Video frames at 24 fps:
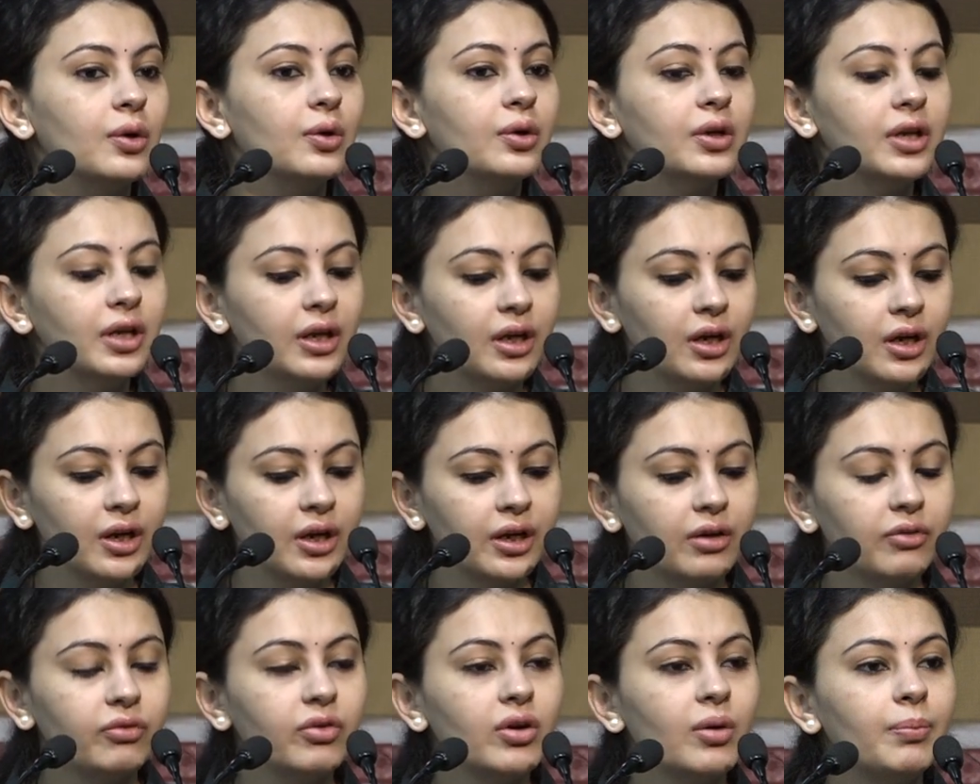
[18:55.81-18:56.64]
okay
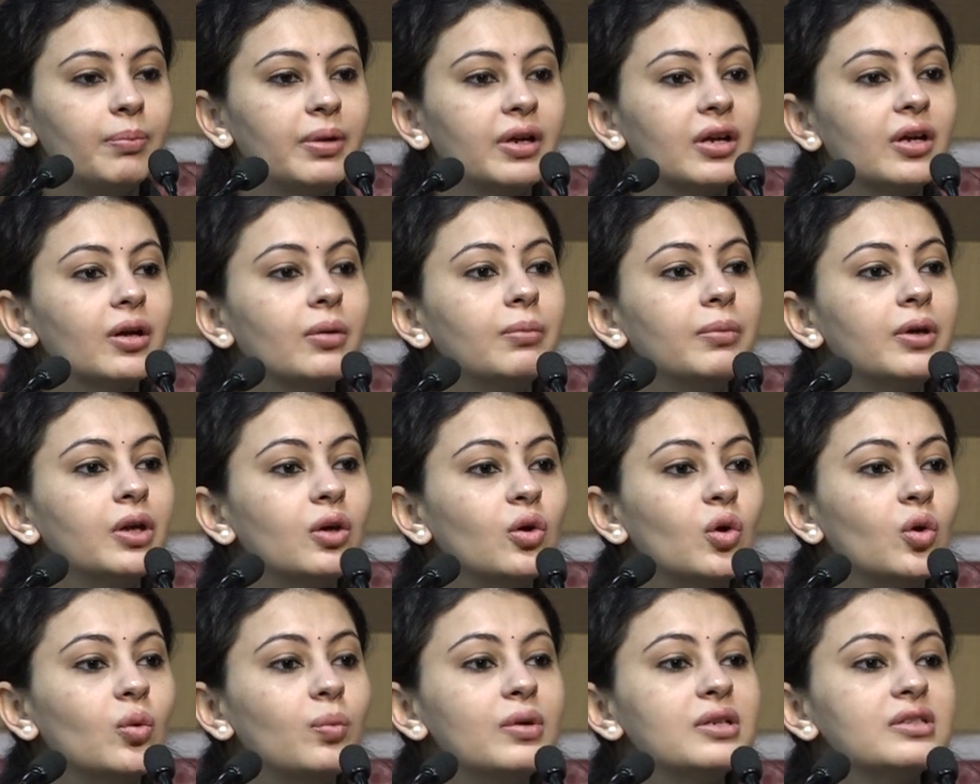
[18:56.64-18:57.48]
if you're becoming
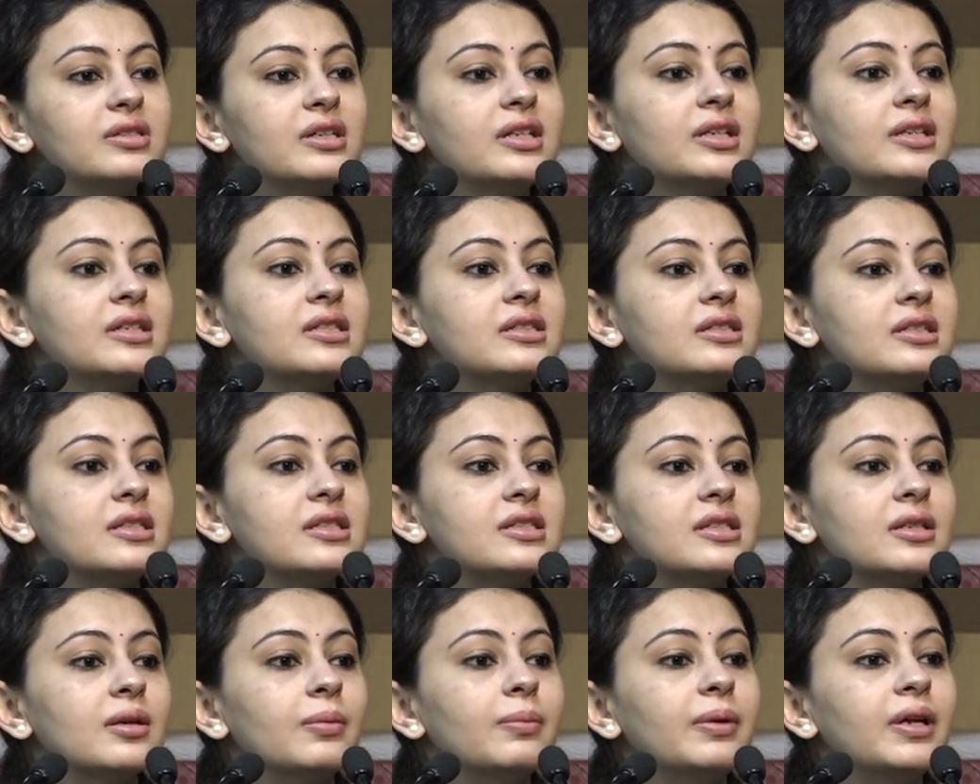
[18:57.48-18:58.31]
obese it is
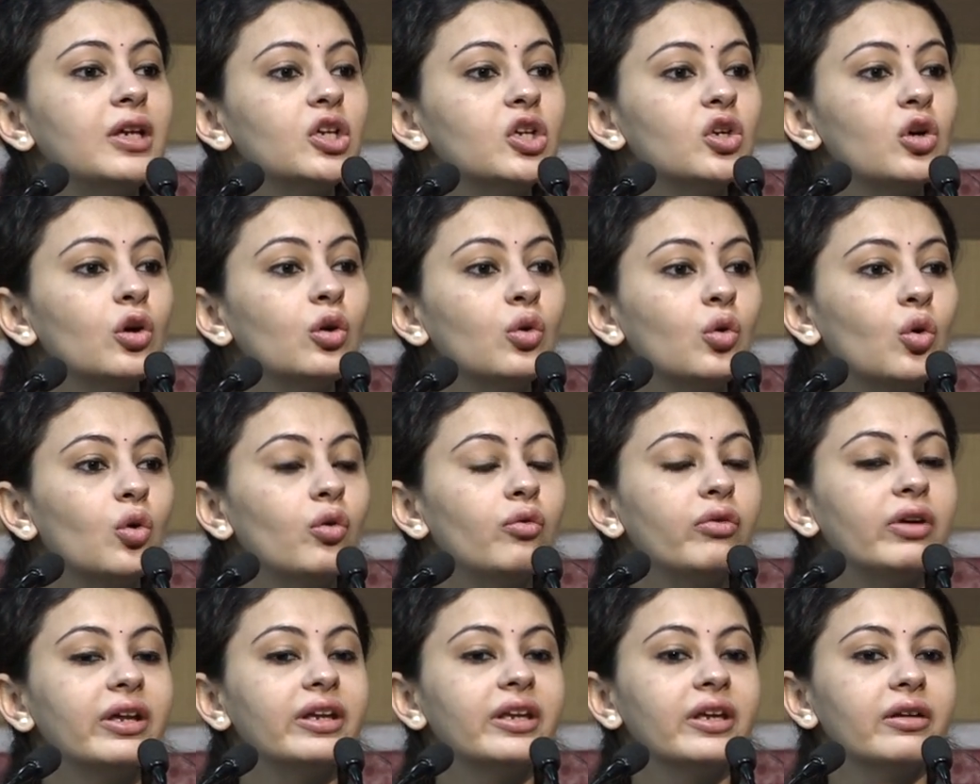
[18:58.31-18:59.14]
disturbing your
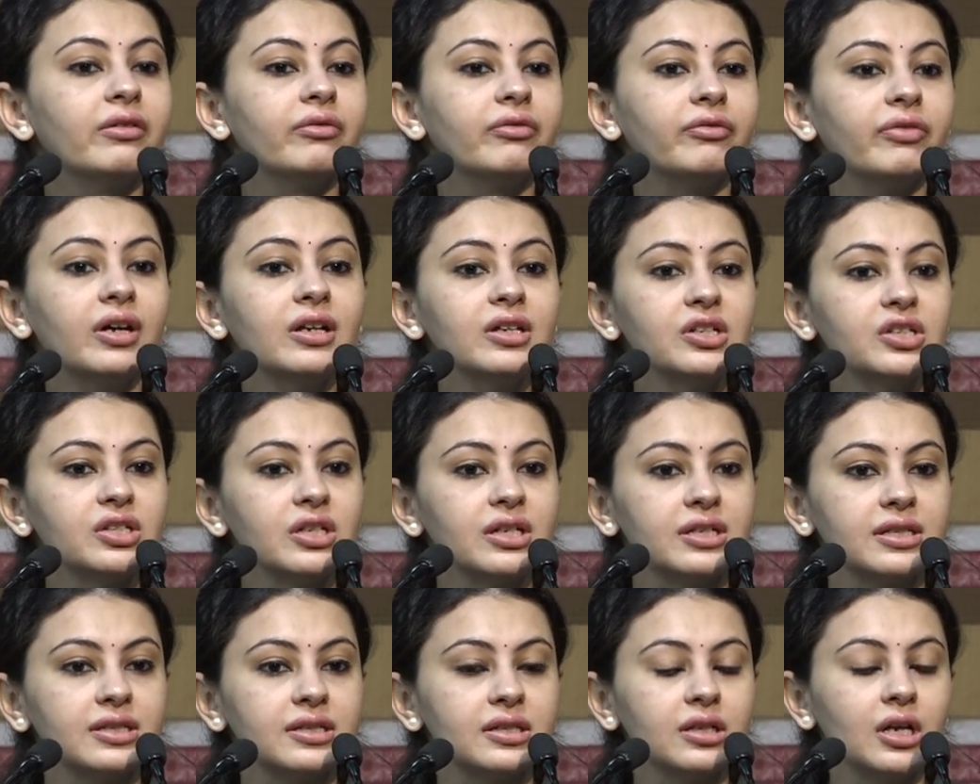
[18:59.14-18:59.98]
ovarian
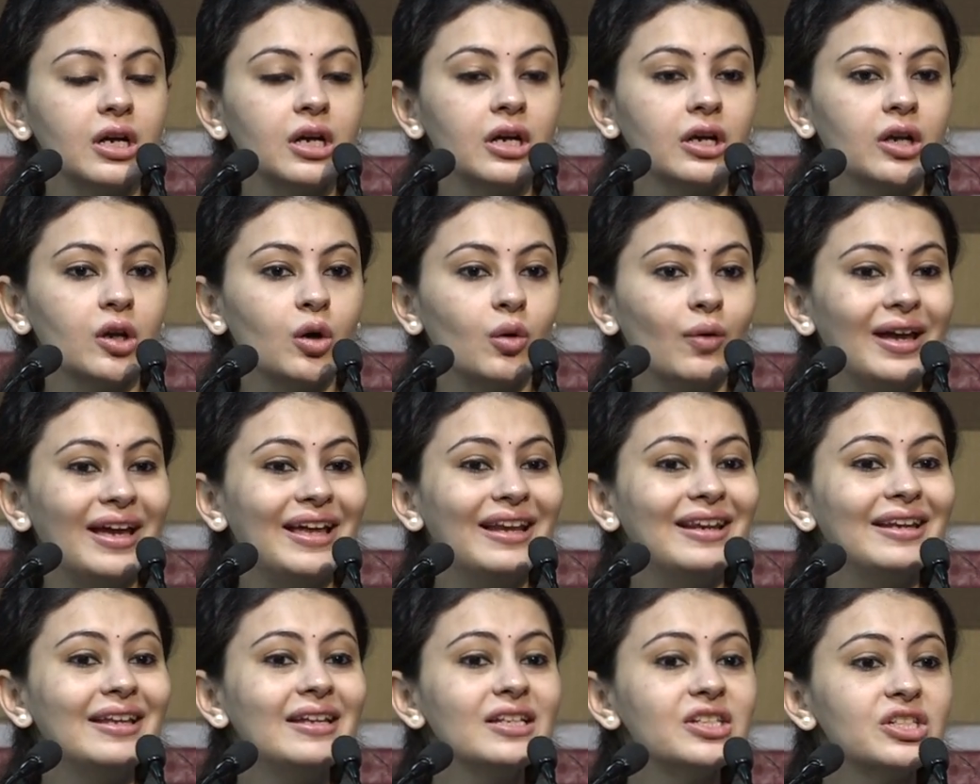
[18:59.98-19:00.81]
functions now
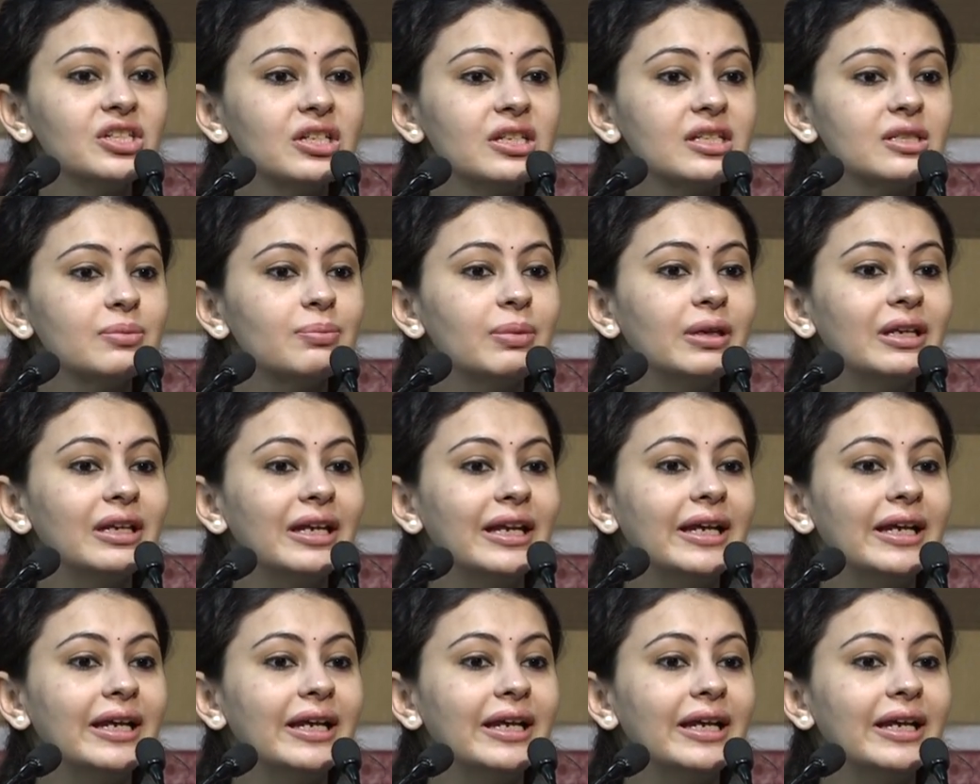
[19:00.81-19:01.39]
lh has been